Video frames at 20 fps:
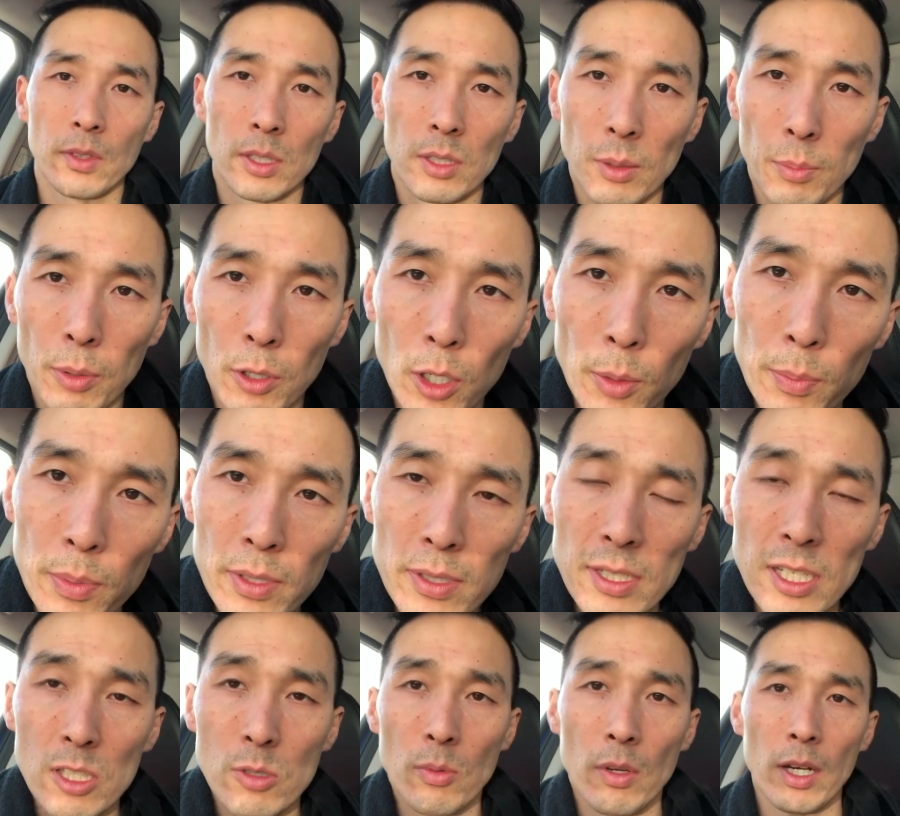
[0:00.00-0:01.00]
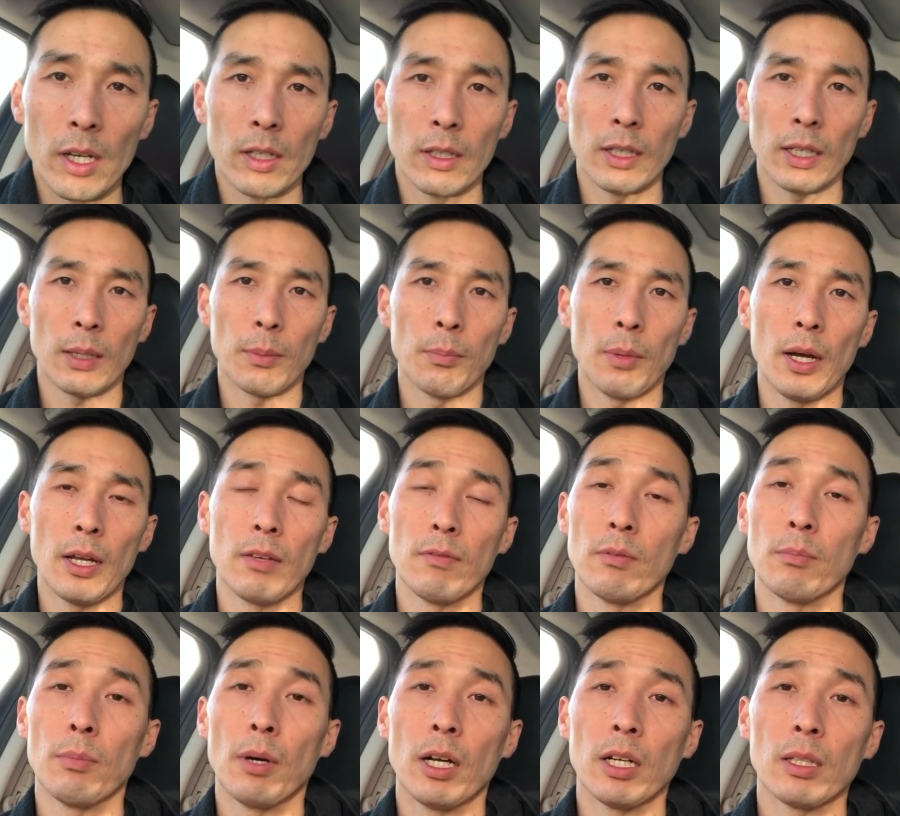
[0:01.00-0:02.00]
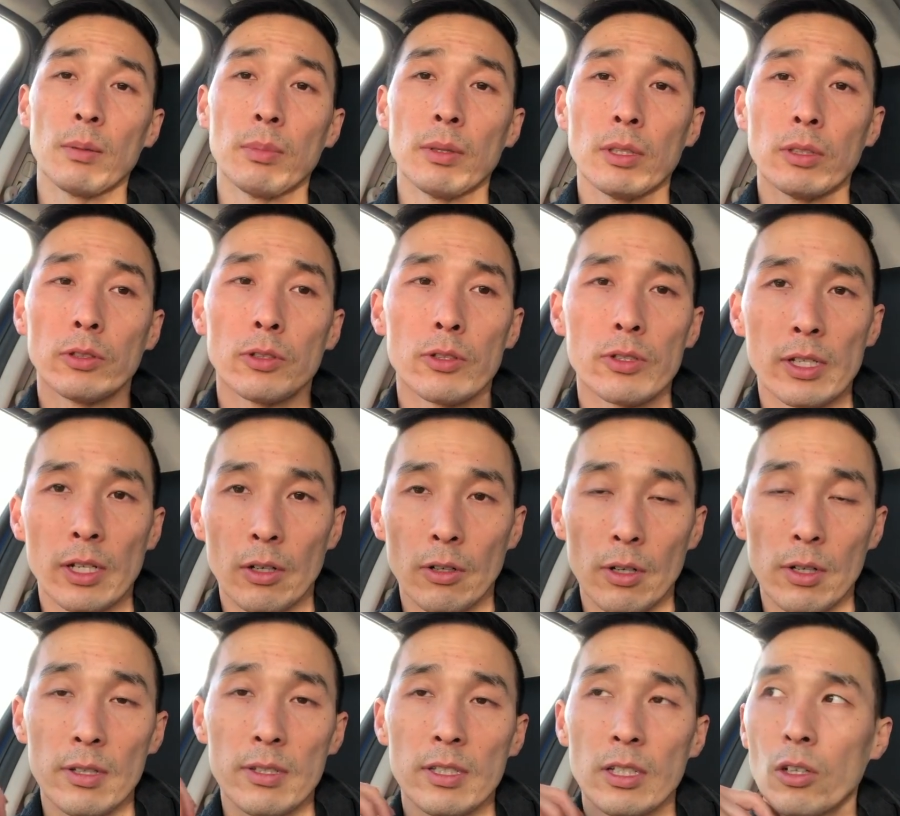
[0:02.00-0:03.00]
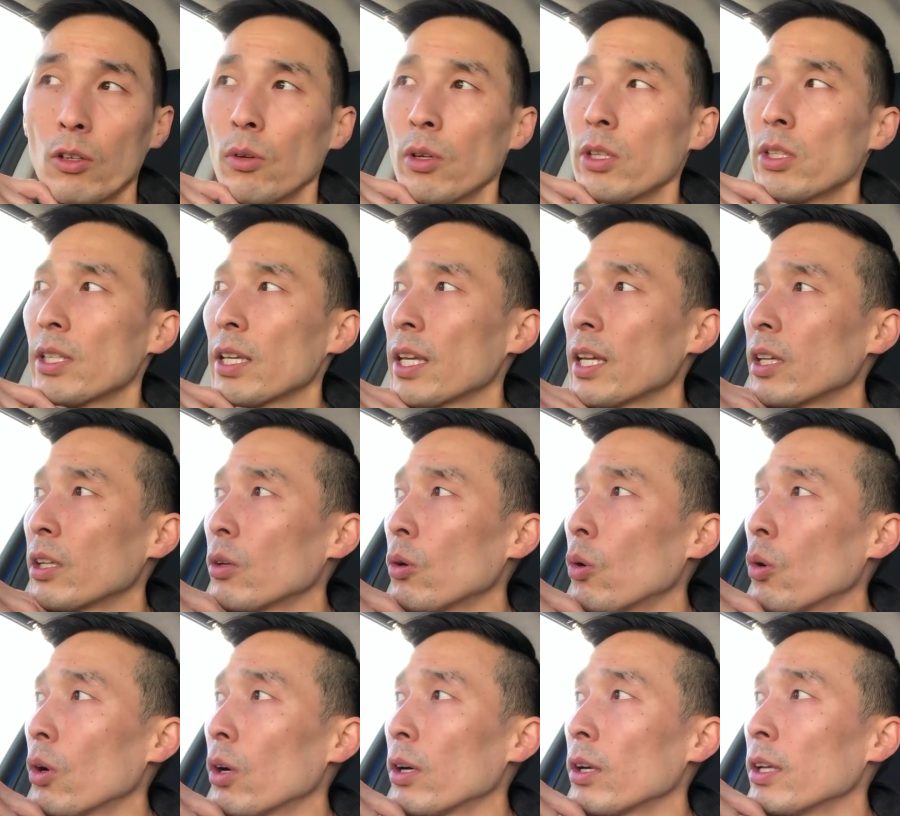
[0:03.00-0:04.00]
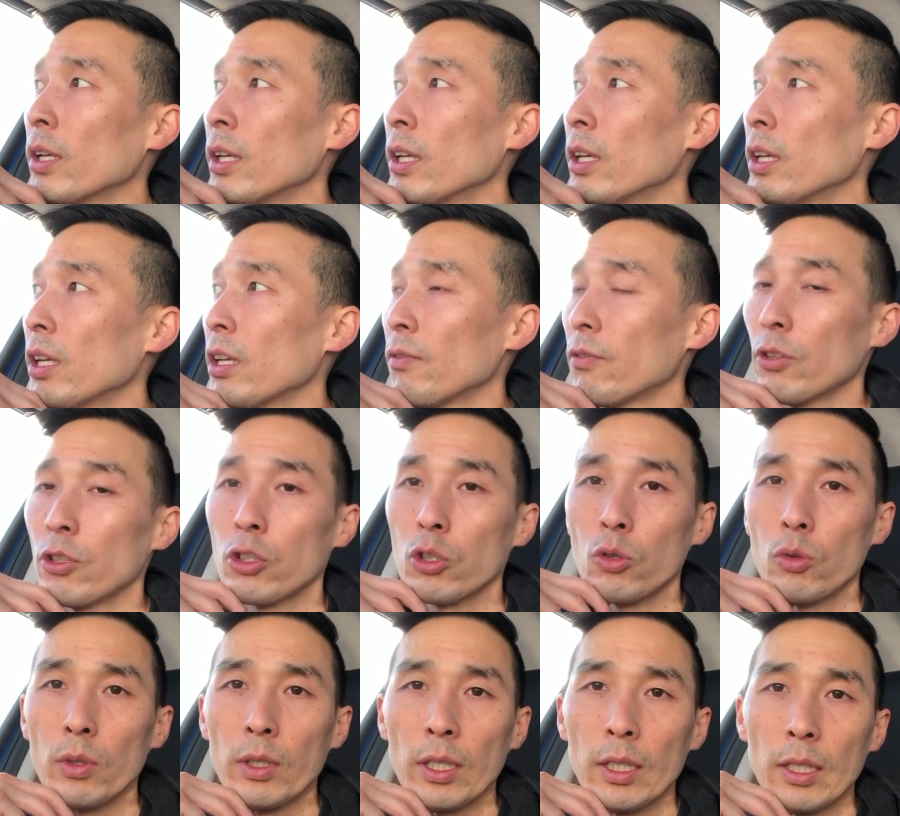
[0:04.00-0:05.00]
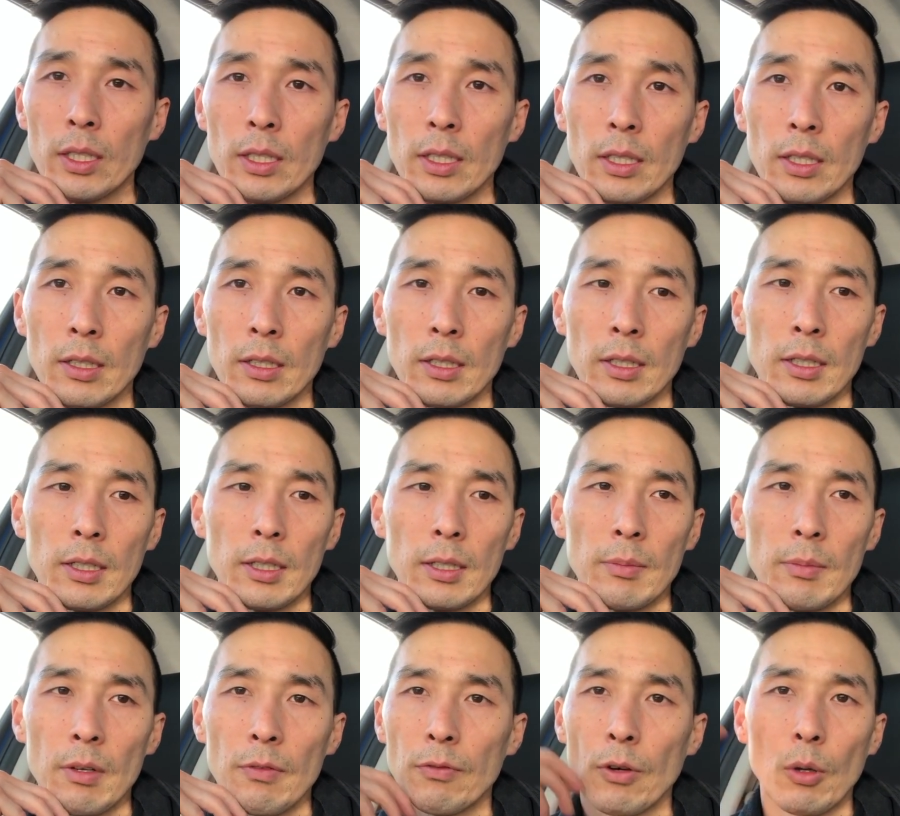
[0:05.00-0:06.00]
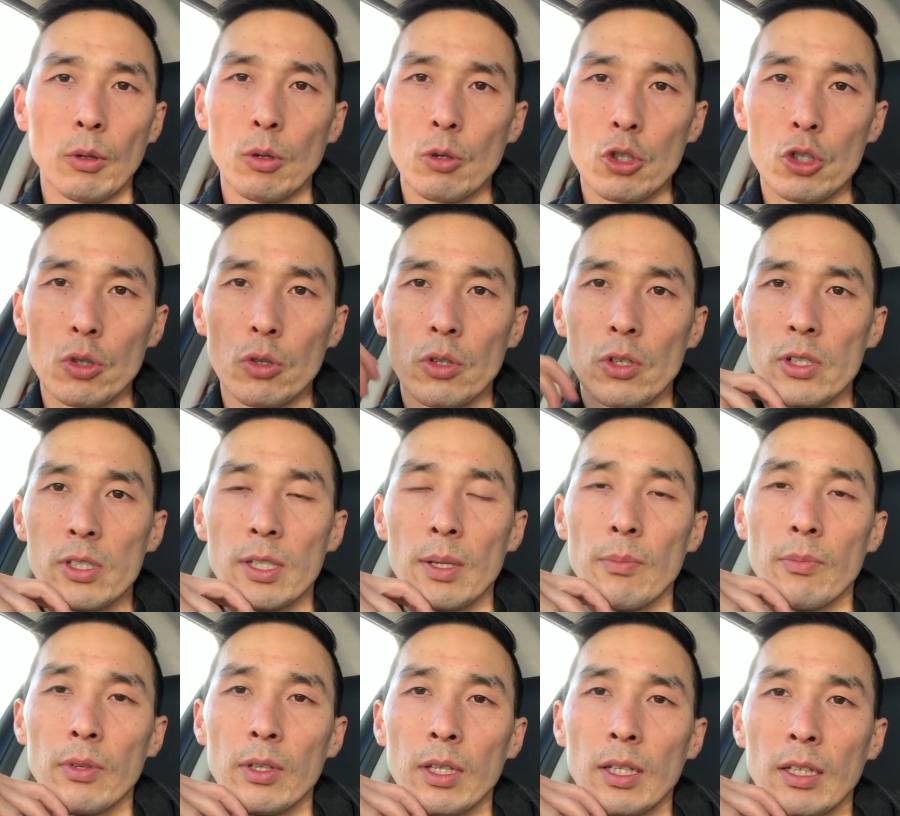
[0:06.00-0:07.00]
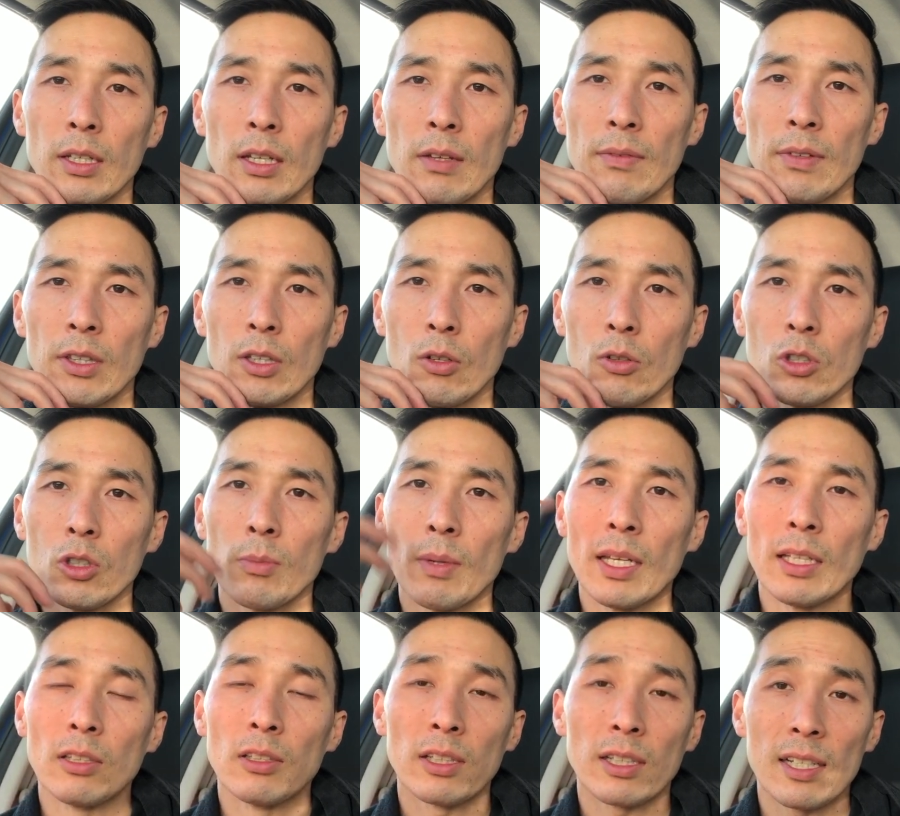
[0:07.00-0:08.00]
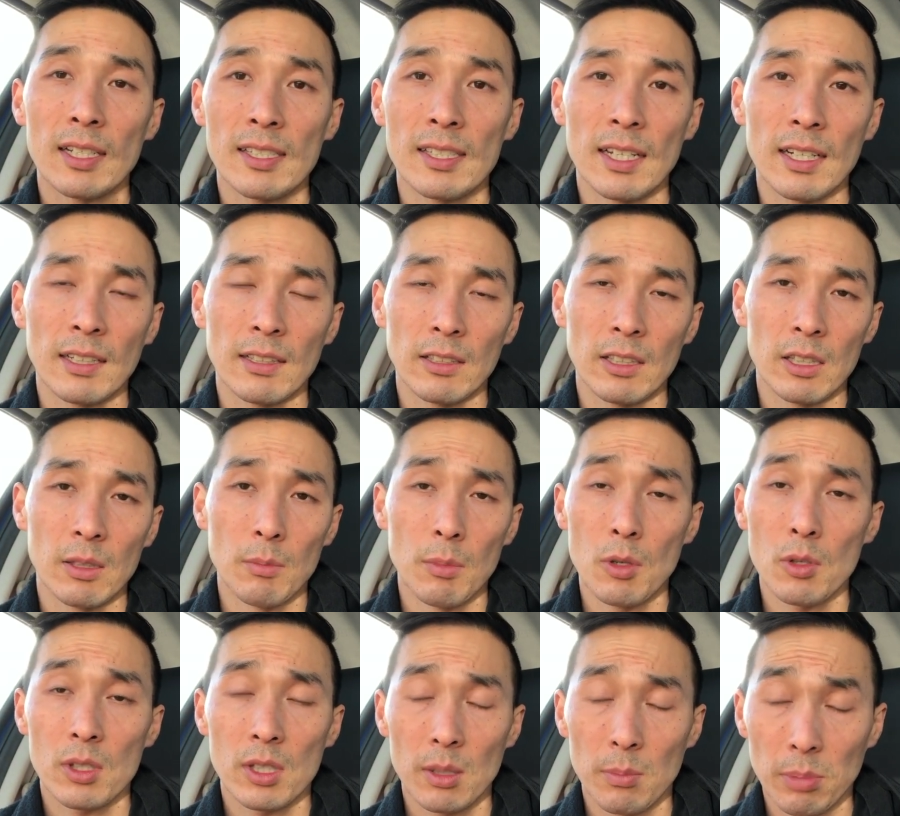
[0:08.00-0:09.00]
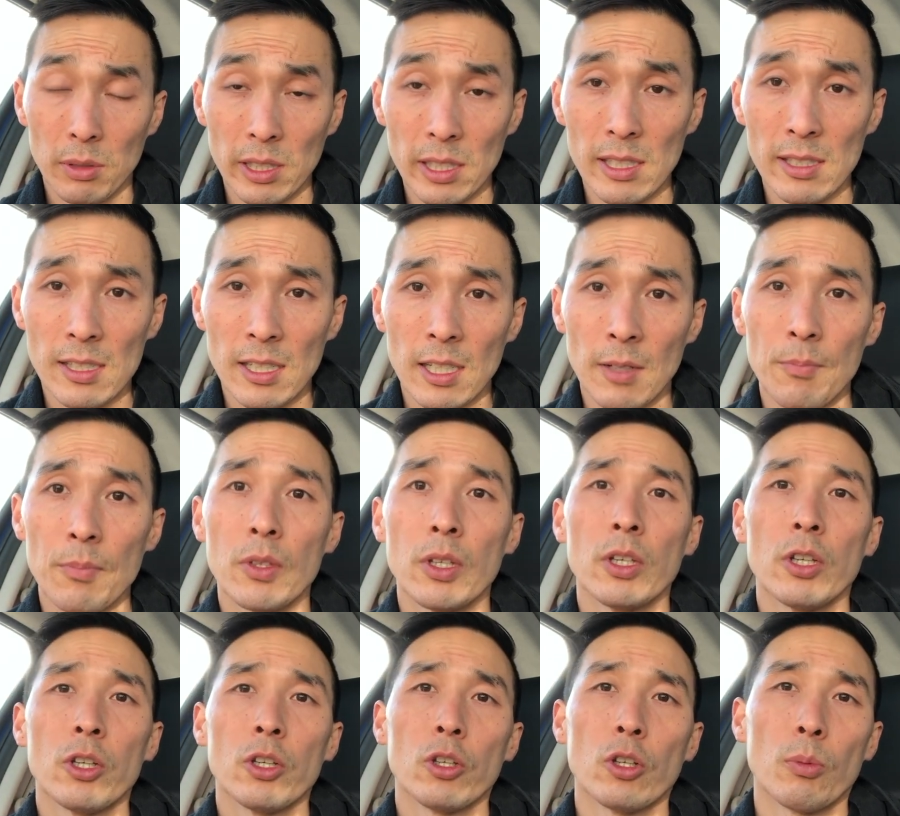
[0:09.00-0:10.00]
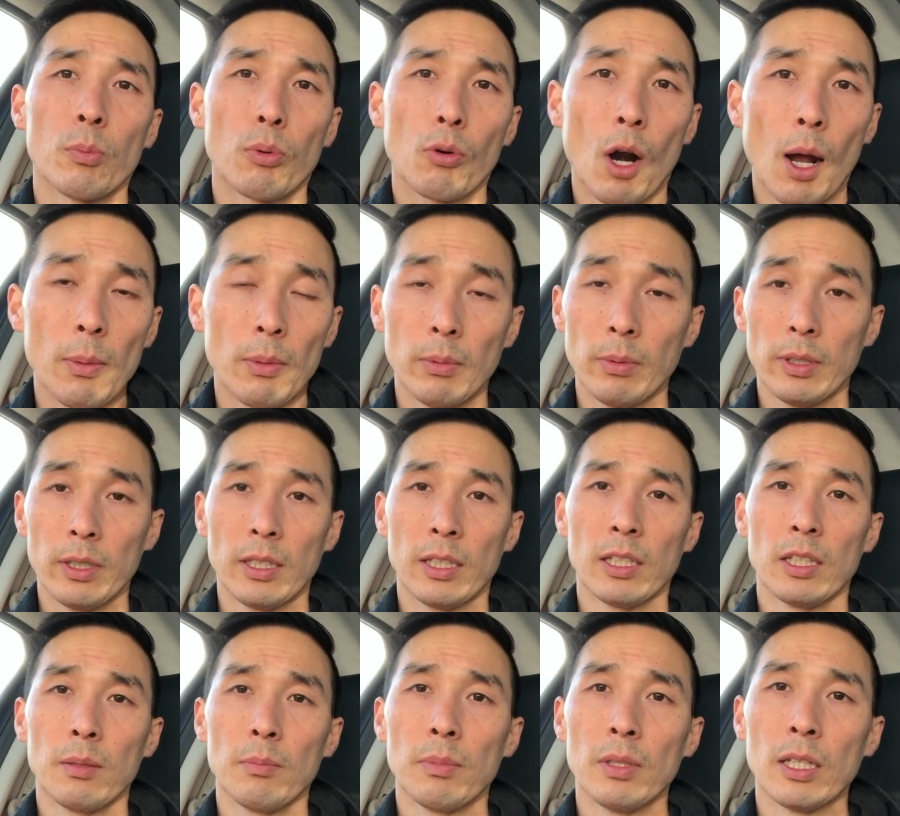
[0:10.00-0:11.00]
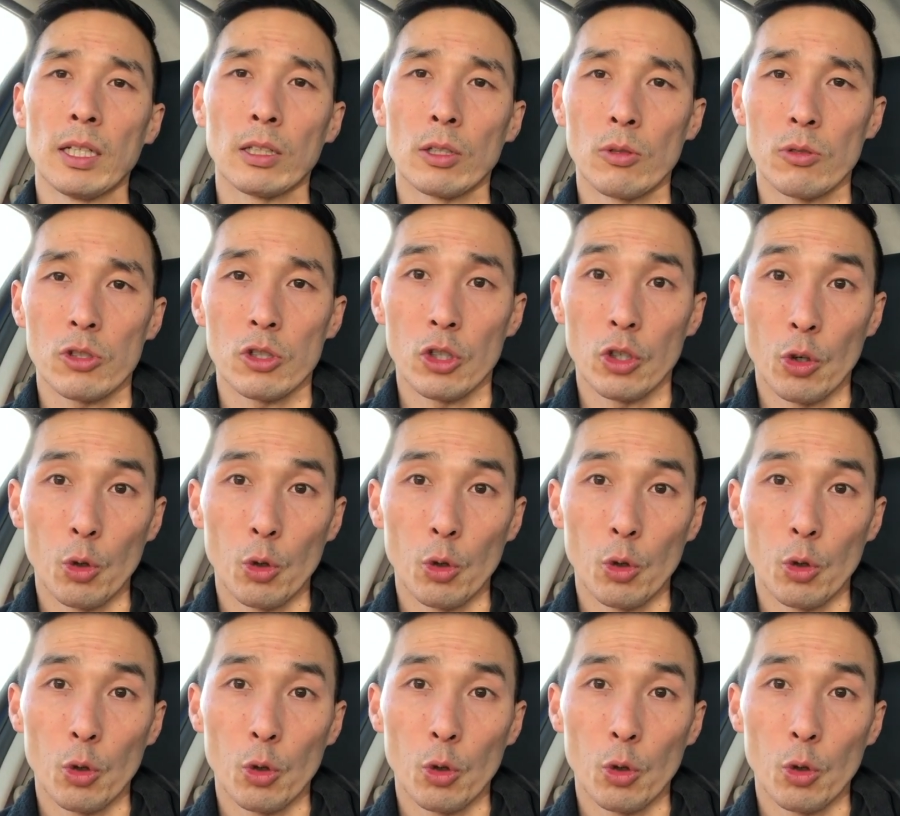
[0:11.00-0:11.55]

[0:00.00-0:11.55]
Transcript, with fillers: the purpose that's why like even bodybuilders that are on steroids and or if you're doing um, a photo shoot or something even though you may look aesthetically the most pleasing you're probably going to be close to